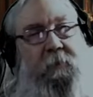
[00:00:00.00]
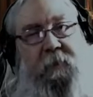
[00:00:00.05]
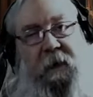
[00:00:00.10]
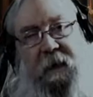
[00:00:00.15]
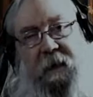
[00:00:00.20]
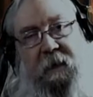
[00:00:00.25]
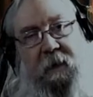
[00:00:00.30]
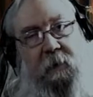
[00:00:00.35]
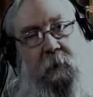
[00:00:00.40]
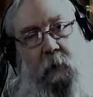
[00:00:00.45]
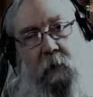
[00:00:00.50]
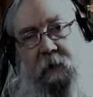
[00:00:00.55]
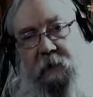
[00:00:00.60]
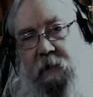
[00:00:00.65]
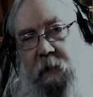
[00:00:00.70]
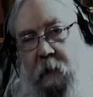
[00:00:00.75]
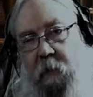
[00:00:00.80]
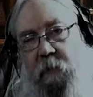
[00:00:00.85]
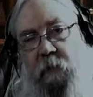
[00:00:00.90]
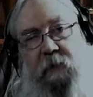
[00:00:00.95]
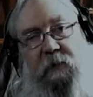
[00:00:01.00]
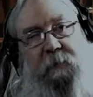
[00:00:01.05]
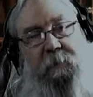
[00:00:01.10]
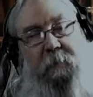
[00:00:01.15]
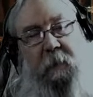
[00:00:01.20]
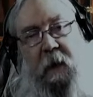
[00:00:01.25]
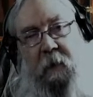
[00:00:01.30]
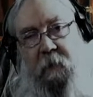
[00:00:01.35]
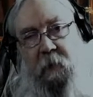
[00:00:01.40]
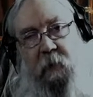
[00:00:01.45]
Beckett, or he's talking to his
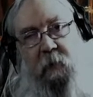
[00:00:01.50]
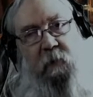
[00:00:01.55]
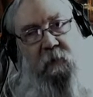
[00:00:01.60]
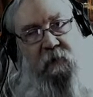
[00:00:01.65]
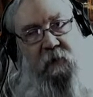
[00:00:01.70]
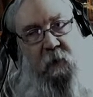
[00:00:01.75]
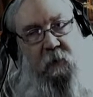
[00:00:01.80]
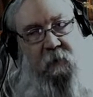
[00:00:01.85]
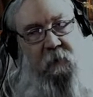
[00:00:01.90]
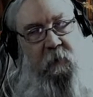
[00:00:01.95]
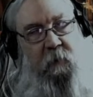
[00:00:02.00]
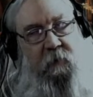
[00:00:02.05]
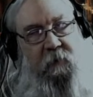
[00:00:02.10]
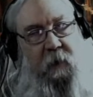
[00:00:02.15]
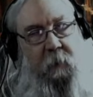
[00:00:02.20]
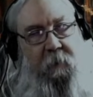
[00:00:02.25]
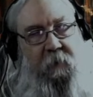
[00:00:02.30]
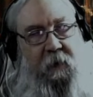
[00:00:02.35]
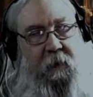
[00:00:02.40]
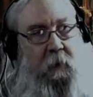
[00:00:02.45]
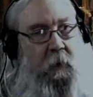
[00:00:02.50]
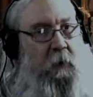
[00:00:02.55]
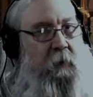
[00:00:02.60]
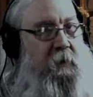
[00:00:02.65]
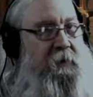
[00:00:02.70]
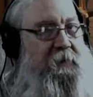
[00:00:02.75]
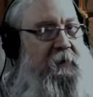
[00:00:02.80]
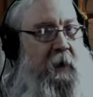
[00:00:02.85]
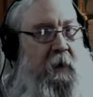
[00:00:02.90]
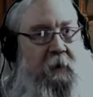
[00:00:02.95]
mother who's going through something,
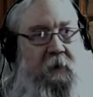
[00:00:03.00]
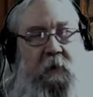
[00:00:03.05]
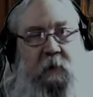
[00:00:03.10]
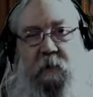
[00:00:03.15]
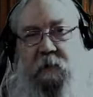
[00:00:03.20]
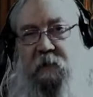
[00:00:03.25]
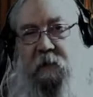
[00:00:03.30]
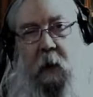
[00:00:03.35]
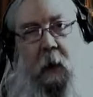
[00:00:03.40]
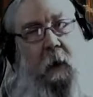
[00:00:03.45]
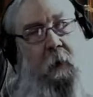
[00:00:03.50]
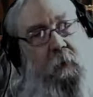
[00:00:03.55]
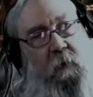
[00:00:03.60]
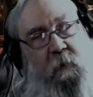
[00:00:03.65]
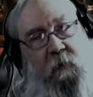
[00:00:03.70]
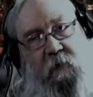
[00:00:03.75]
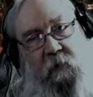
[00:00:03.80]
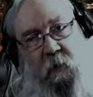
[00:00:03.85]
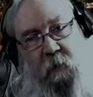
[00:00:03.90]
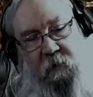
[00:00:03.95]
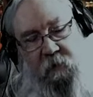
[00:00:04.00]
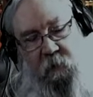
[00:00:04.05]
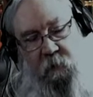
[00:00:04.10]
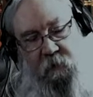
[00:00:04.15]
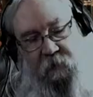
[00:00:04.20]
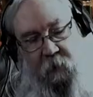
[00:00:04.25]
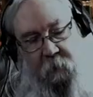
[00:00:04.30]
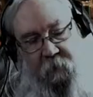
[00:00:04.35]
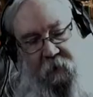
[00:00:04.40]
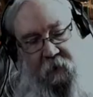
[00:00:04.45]
or he's talking to his daughter who's going
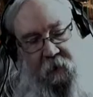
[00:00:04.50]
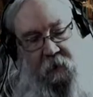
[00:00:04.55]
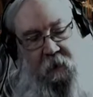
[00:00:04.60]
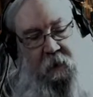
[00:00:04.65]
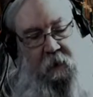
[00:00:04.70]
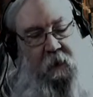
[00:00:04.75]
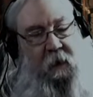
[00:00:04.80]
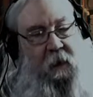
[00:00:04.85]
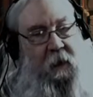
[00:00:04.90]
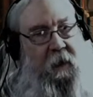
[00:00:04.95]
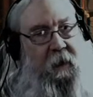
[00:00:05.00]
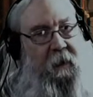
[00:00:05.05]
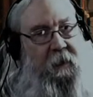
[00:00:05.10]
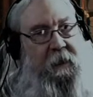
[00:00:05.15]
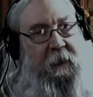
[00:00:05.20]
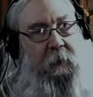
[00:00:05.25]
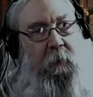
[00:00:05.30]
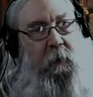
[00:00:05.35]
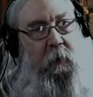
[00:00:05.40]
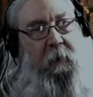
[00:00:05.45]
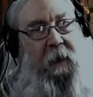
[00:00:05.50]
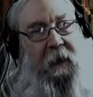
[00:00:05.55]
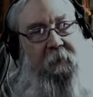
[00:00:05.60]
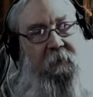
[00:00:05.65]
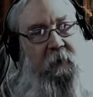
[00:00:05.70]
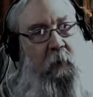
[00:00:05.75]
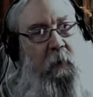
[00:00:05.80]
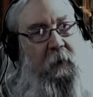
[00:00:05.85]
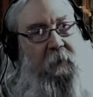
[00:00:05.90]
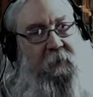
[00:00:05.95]
through something, and he will
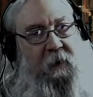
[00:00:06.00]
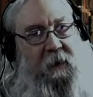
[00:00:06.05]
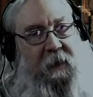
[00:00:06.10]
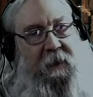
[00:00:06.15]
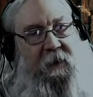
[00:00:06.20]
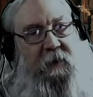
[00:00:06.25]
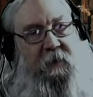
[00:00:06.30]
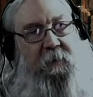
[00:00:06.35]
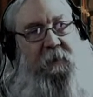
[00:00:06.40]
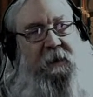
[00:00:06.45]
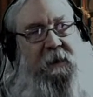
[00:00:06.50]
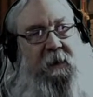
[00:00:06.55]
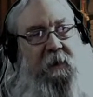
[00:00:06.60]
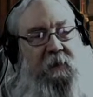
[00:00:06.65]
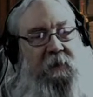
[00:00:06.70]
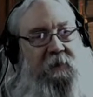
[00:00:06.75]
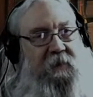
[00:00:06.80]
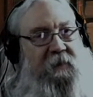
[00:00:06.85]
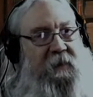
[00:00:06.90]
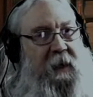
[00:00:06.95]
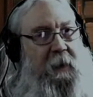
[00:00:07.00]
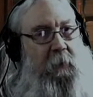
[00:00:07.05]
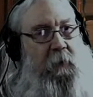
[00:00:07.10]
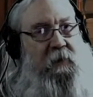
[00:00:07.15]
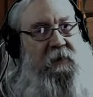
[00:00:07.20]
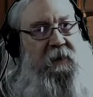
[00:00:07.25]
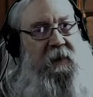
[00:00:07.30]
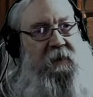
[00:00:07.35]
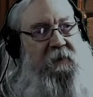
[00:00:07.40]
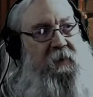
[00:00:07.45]
have a revelation because they
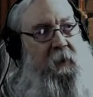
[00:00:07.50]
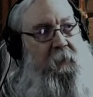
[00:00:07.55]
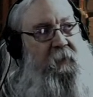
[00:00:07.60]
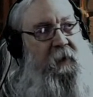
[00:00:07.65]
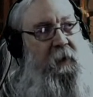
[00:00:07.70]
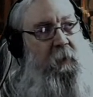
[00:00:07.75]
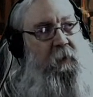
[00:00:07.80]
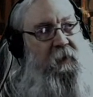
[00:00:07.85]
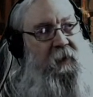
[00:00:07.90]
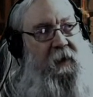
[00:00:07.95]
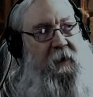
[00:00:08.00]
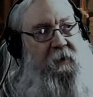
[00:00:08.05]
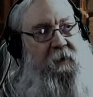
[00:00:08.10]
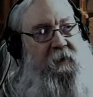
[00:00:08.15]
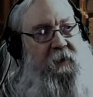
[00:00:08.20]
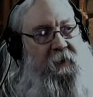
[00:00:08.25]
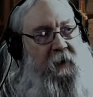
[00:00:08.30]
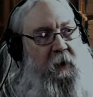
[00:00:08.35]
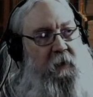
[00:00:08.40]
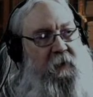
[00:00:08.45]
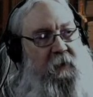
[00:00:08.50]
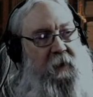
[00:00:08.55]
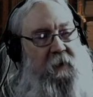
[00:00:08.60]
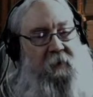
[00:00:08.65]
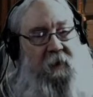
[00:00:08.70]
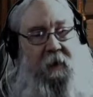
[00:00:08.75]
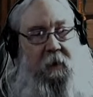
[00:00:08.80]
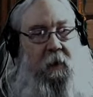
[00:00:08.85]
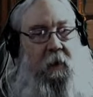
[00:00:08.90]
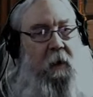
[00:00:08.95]
will say something related to their
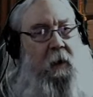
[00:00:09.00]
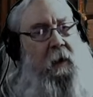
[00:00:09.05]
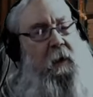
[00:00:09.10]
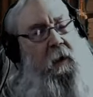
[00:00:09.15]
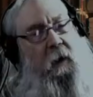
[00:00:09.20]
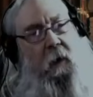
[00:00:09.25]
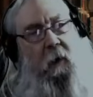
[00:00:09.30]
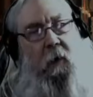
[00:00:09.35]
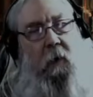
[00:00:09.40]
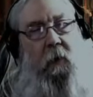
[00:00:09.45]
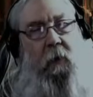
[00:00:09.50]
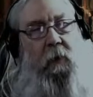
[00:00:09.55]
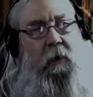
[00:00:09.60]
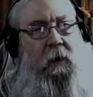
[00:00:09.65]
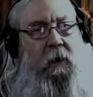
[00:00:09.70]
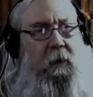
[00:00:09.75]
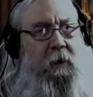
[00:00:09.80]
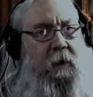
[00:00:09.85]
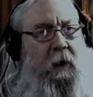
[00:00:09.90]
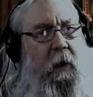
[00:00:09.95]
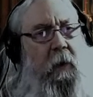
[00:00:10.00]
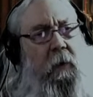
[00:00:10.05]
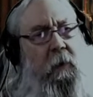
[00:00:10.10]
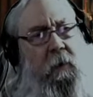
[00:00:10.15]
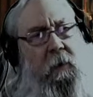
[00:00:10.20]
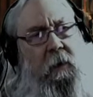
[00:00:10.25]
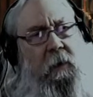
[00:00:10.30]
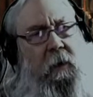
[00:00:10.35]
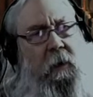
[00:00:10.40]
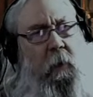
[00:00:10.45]
thing, like, oh,
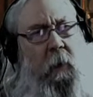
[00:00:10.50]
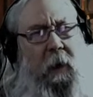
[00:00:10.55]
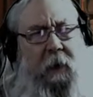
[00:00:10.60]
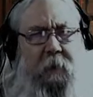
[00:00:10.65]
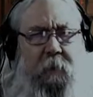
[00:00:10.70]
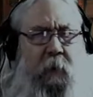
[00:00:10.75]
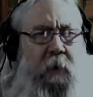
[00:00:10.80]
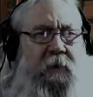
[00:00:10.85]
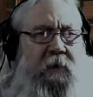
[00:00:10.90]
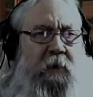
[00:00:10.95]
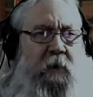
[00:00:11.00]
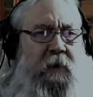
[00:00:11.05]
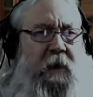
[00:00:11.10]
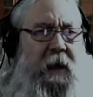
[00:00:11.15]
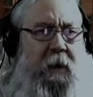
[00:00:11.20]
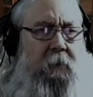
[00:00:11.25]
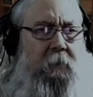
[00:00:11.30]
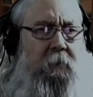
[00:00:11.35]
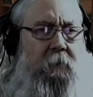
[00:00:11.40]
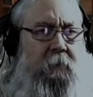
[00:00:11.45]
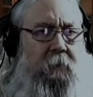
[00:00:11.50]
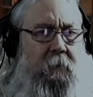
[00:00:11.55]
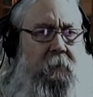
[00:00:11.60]
why do boys do that?